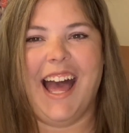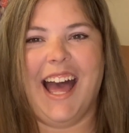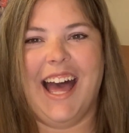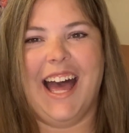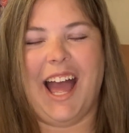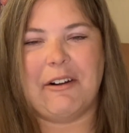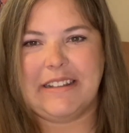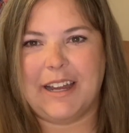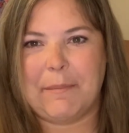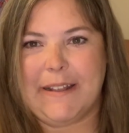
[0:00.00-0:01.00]
want
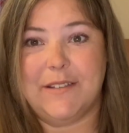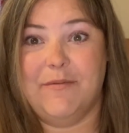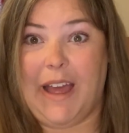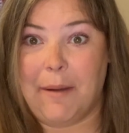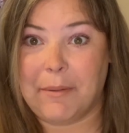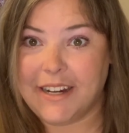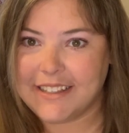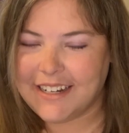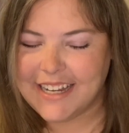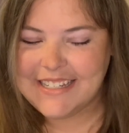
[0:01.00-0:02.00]
to talk about some
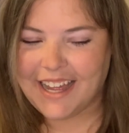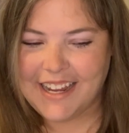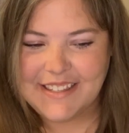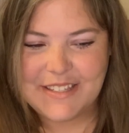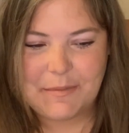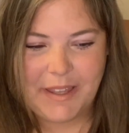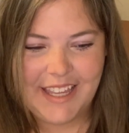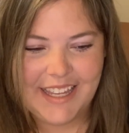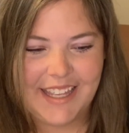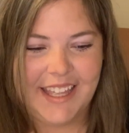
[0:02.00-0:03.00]
fabric that I dyed this
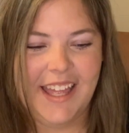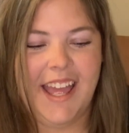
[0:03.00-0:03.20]
week.